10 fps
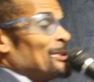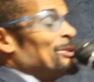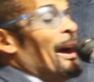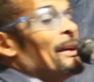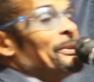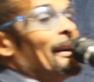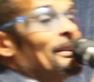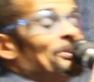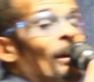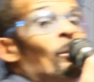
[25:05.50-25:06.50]
sad thing
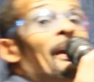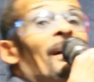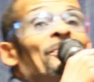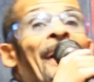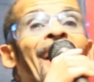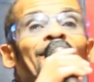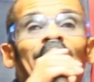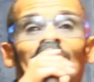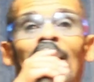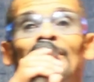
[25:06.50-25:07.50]
to say, we have
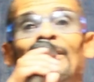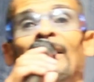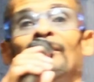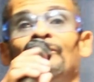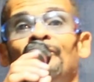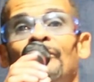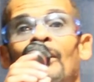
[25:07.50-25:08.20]
doctors like that.